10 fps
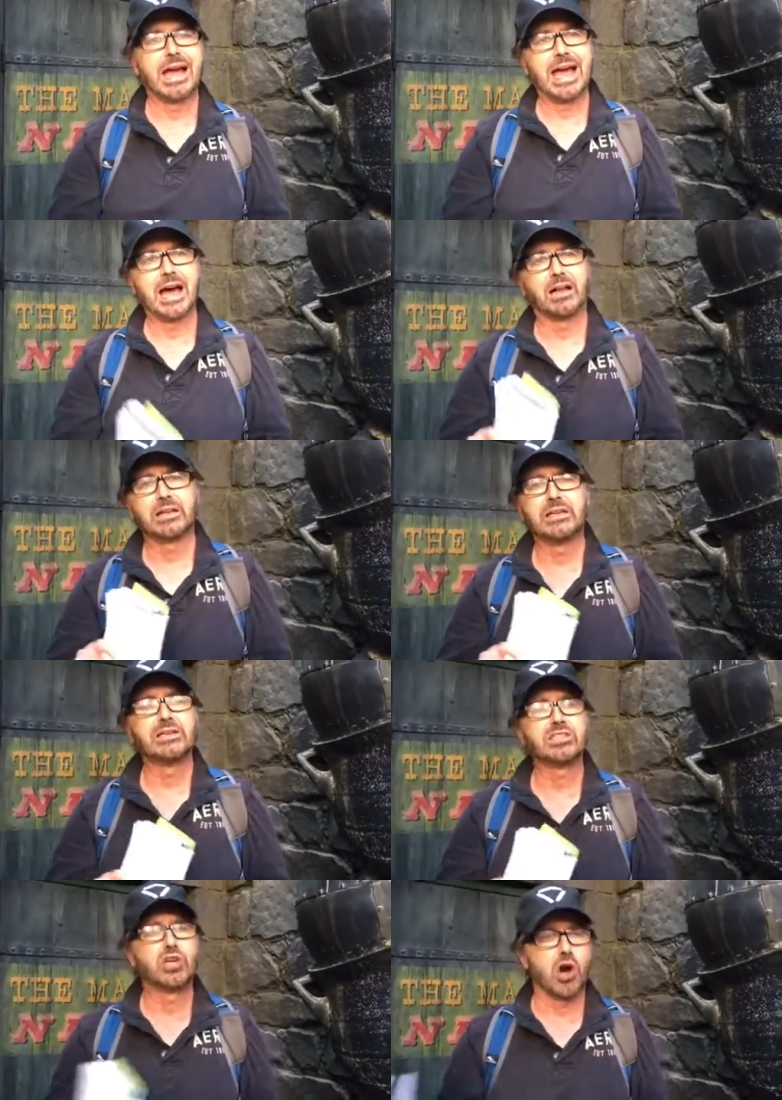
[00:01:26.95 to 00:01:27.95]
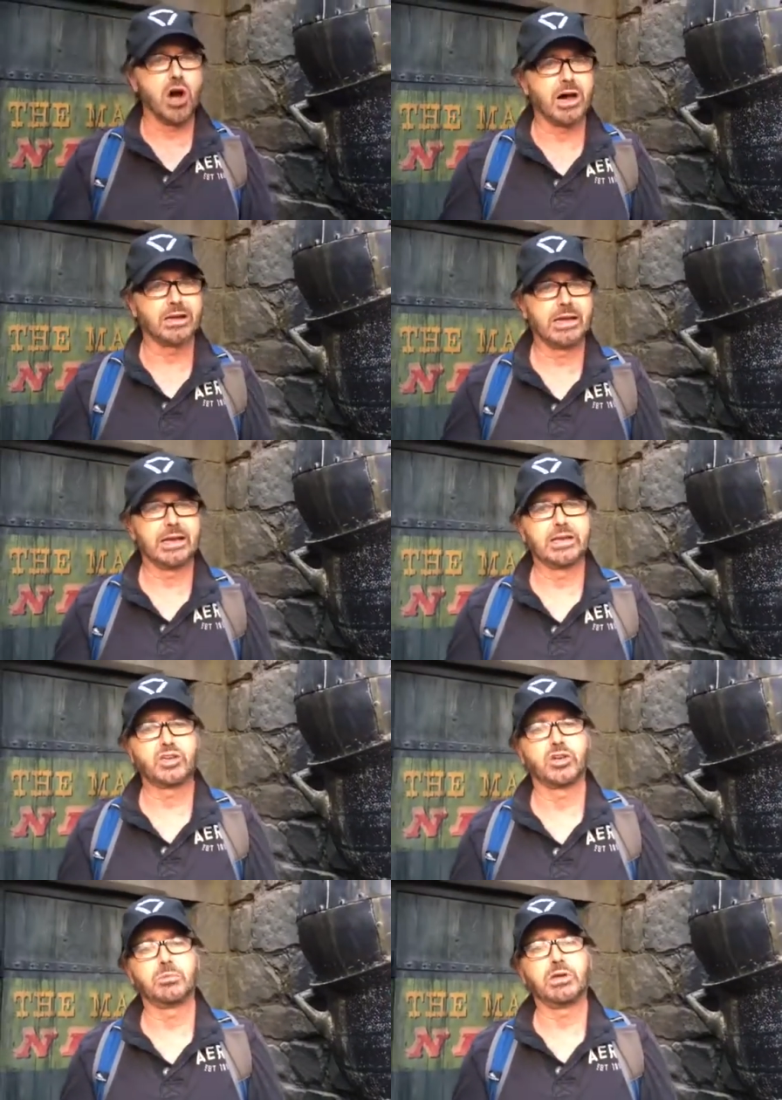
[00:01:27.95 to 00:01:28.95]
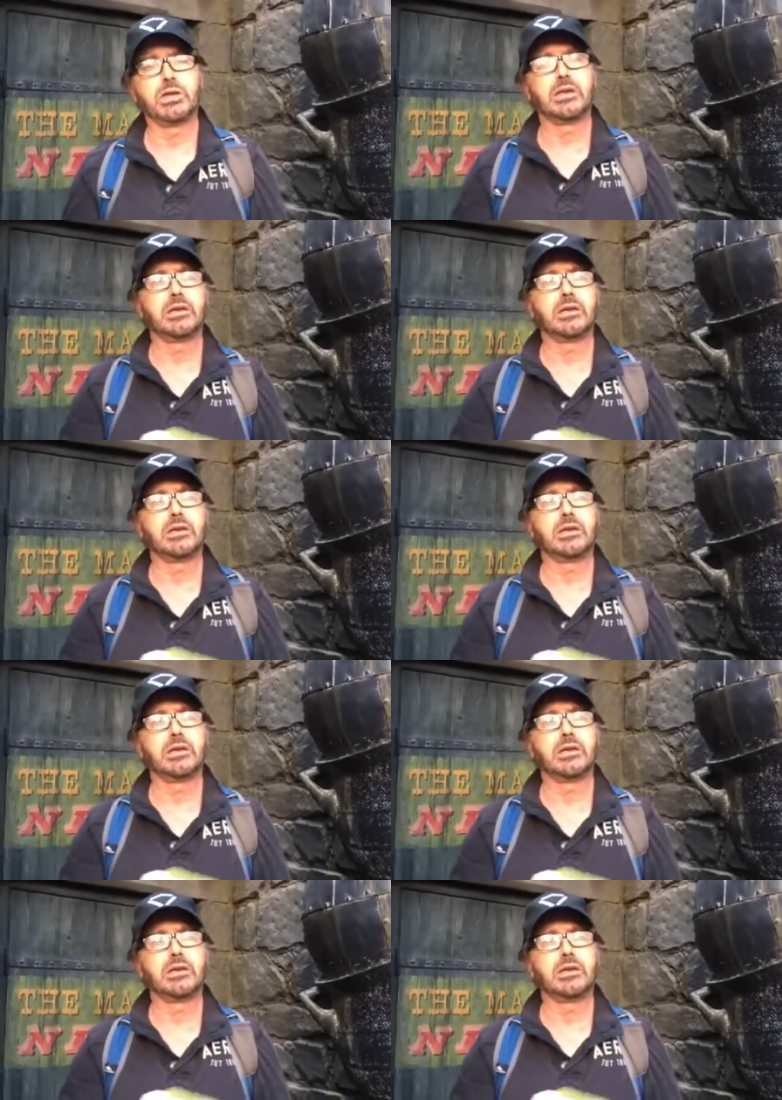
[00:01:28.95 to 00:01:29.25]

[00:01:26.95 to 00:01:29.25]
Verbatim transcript: Al is gone, and it could be